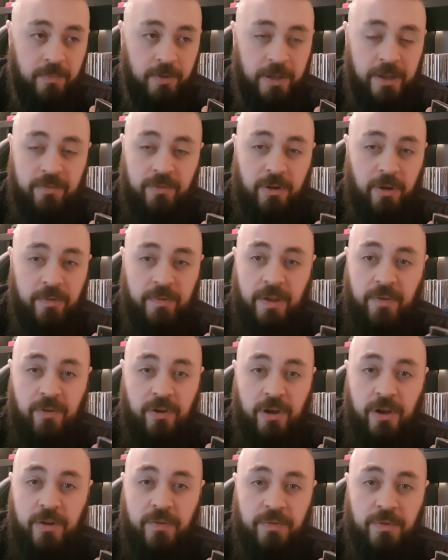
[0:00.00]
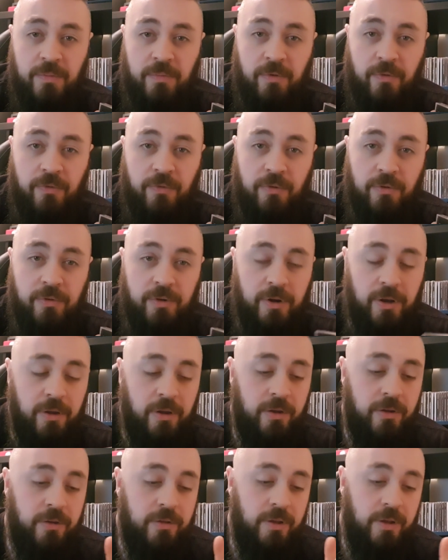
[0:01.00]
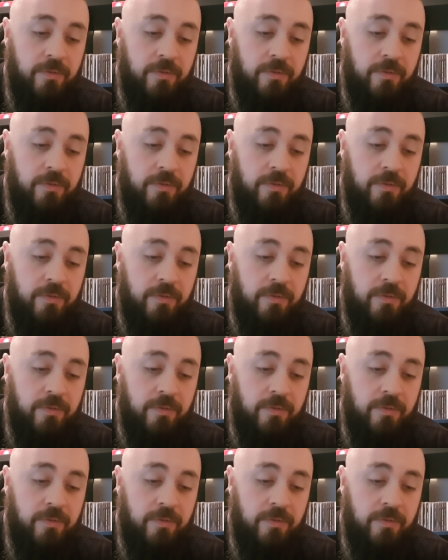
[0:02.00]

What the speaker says: even though I've never heard of them before, and